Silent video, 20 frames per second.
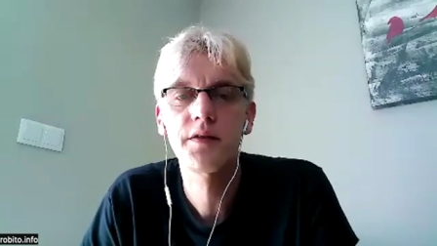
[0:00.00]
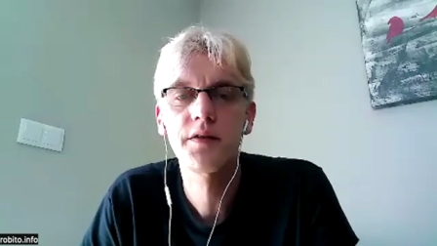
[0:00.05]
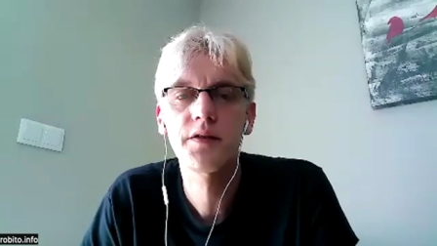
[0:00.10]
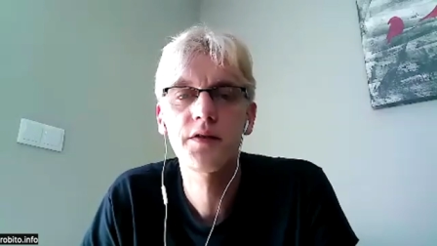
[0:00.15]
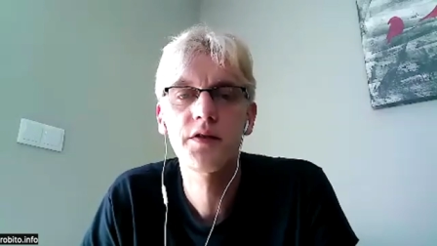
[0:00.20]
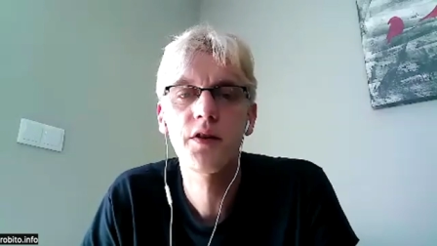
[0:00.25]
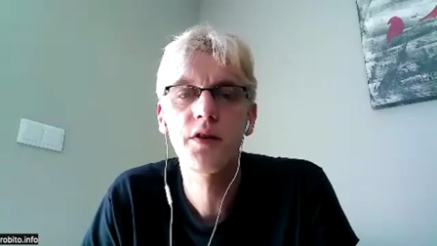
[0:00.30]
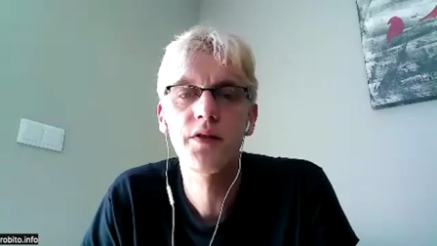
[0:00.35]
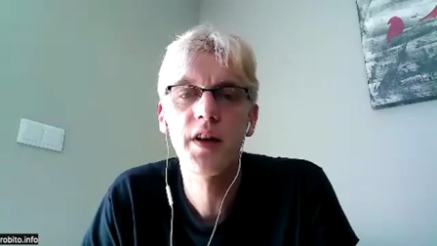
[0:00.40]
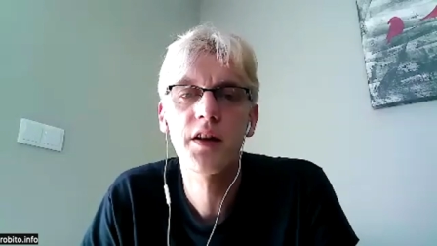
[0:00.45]

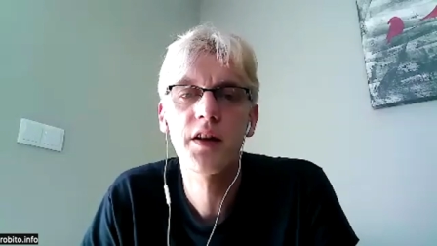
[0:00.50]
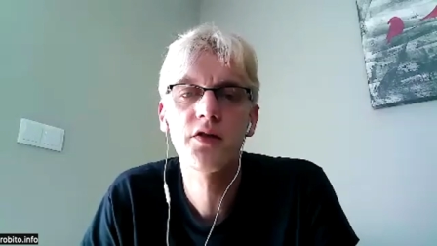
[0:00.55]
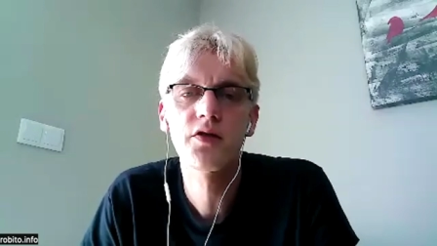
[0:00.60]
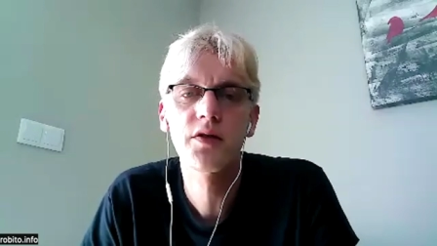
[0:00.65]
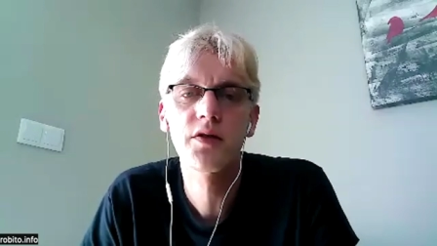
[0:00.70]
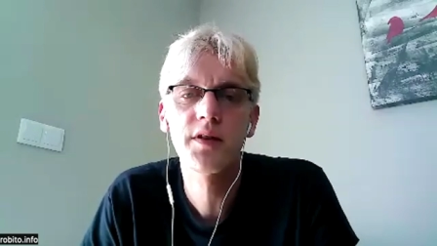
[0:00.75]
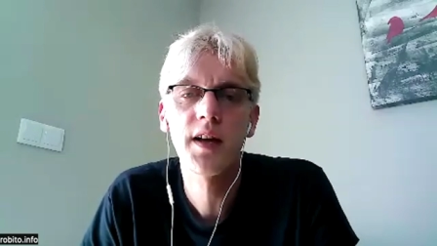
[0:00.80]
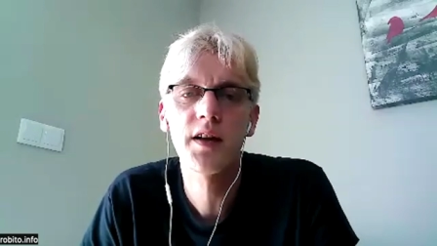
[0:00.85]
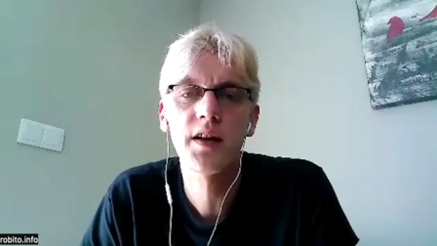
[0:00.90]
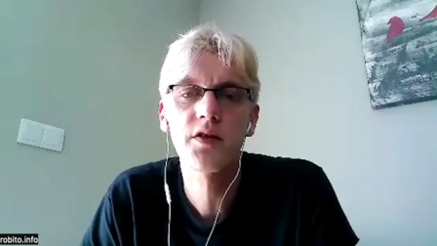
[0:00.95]
So
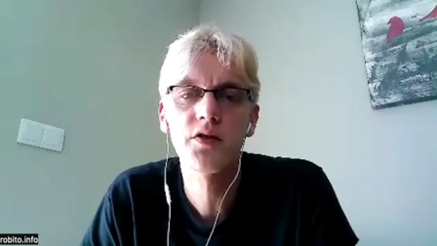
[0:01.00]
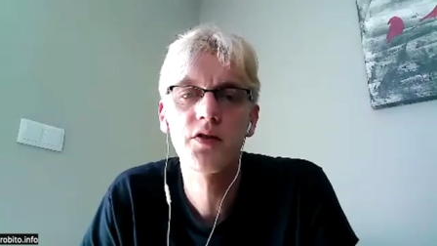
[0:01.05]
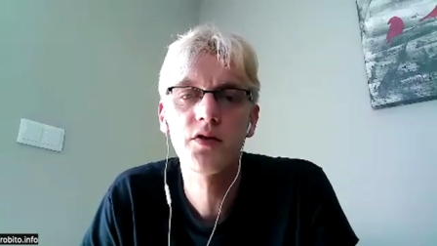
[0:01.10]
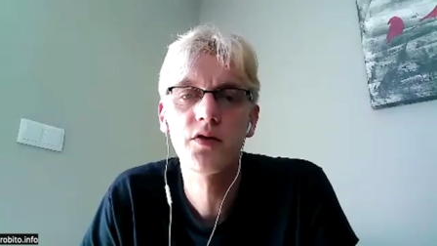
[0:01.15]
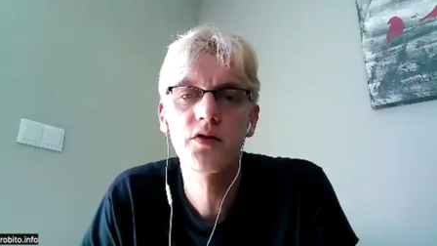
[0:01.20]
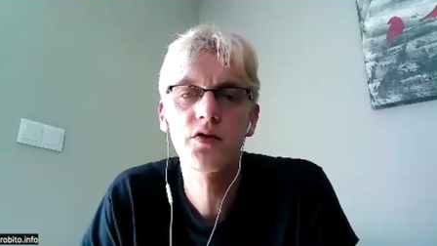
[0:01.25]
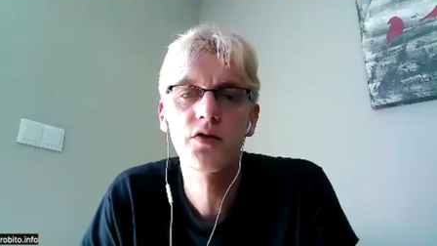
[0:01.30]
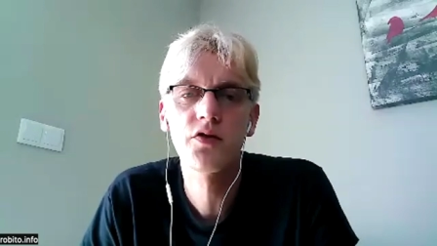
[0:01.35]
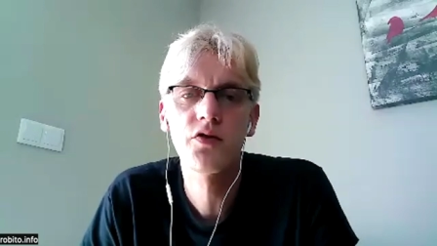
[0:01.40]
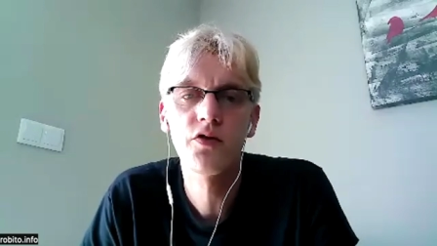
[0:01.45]
that
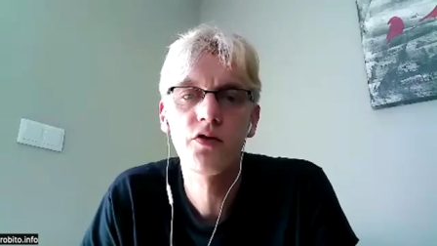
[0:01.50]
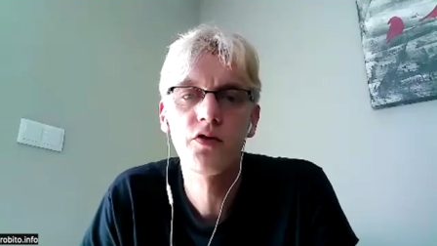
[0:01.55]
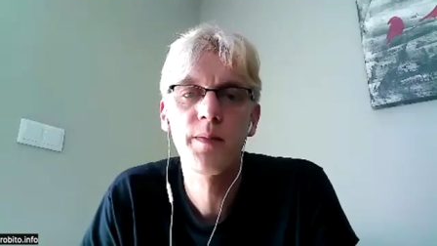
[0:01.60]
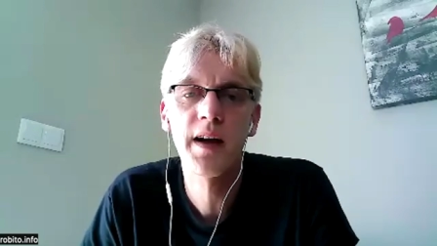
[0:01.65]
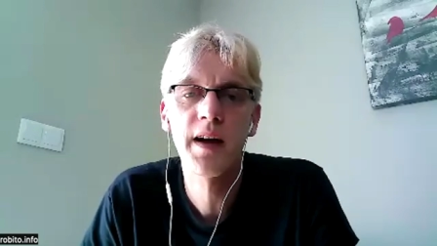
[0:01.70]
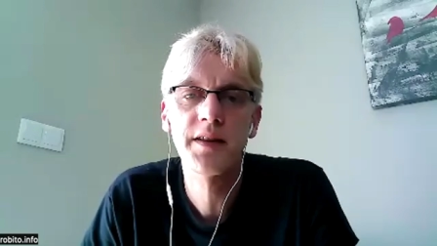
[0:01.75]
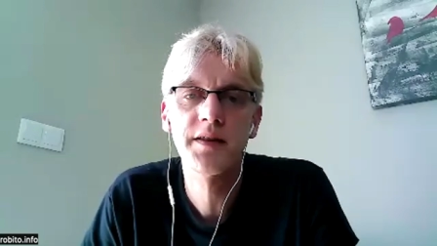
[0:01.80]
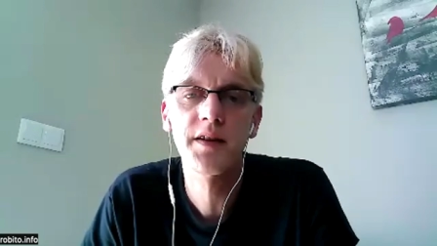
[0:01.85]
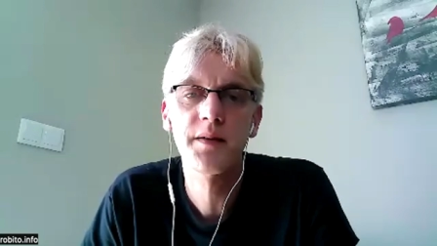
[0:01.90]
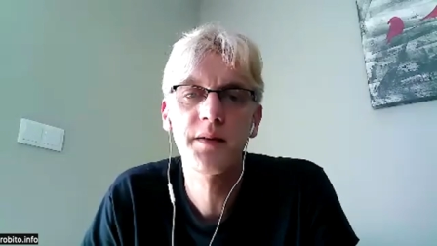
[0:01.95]

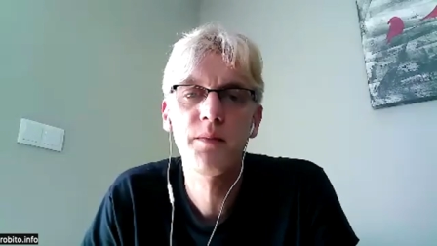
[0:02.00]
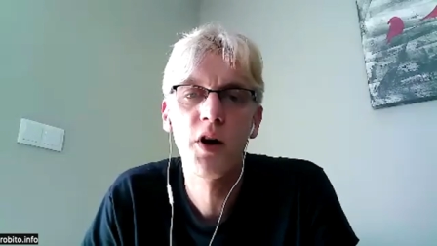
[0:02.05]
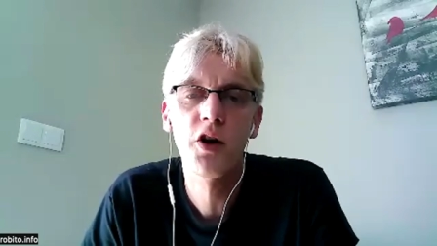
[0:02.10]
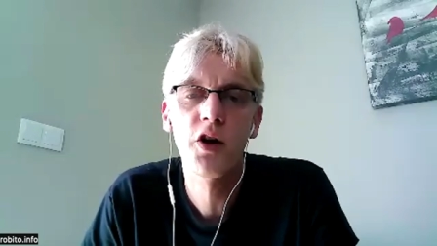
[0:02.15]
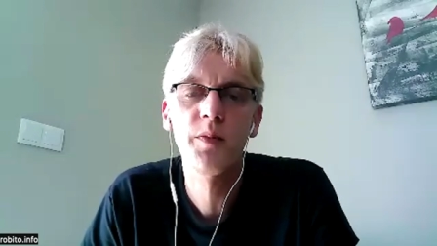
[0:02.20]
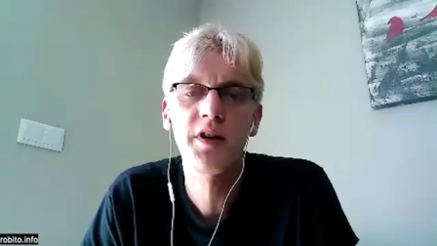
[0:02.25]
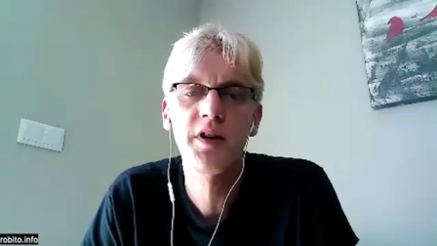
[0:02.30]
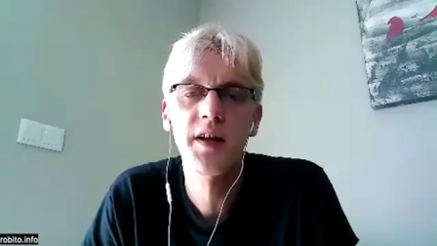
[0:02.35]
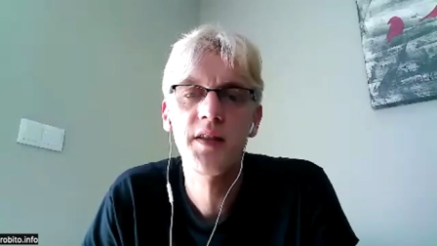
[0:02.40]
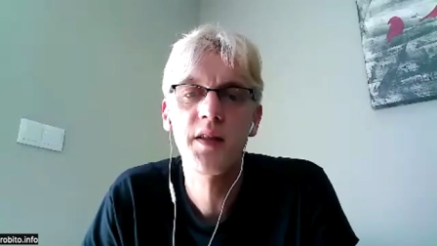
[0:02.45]
traumatic
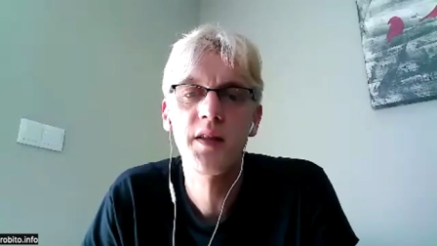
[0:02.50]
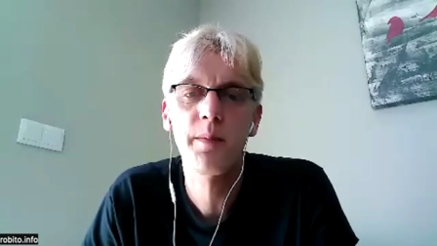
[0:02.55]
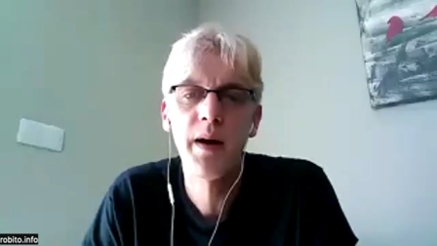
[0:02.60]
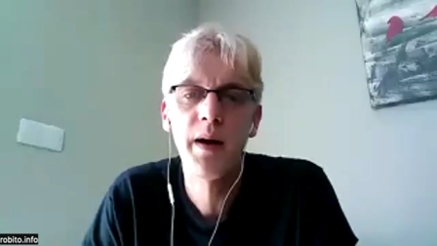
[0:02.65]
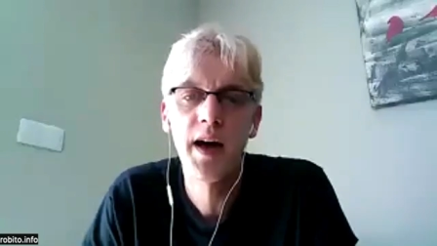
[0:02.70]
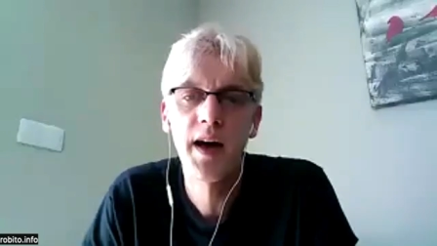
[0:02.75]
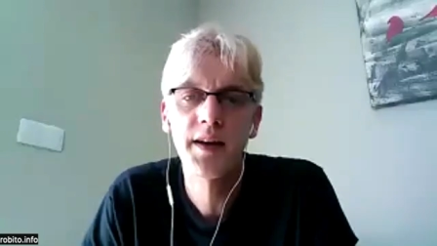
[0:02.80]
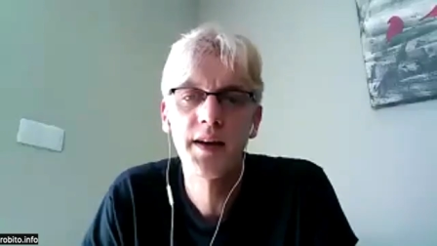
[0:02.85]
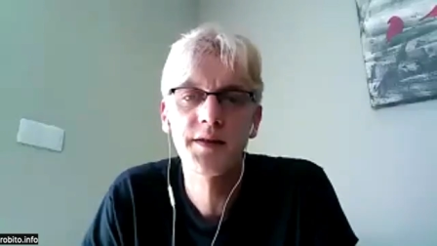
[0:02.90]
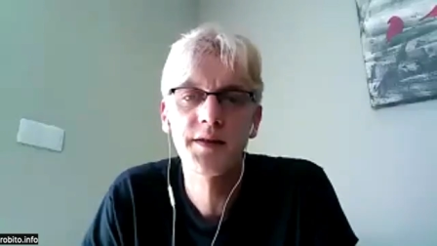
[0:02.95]
moment in the
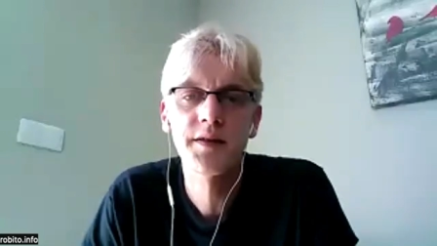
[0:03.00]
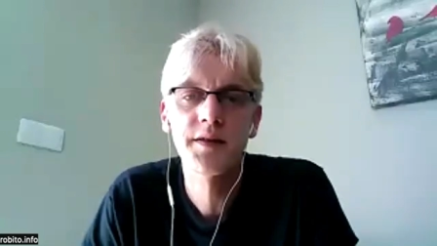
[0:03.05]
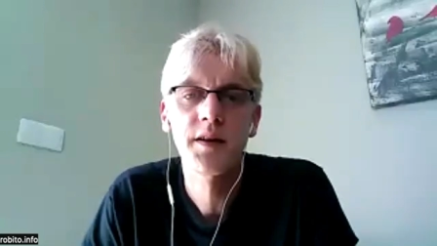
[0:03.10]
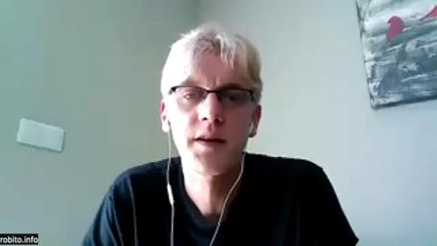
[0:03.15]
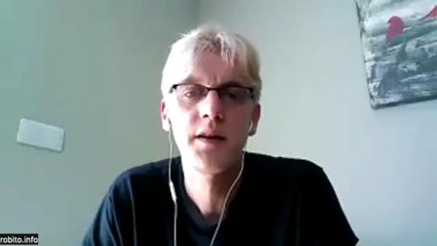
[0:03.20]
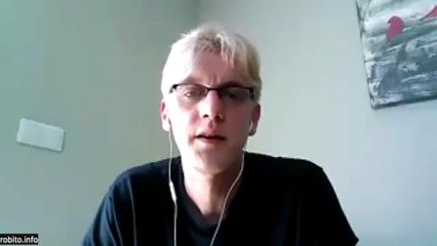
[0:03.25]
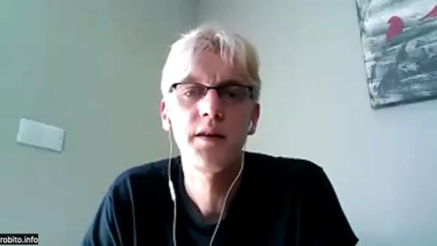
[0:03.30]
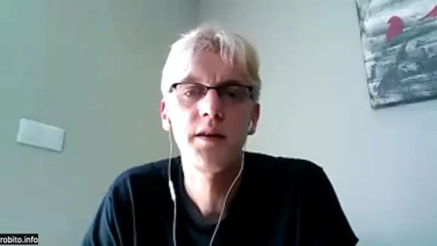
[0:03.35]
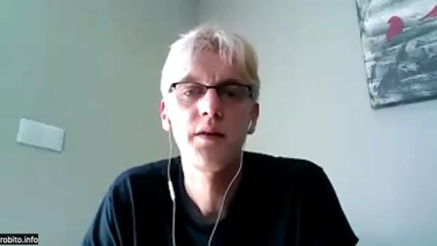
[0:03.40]
past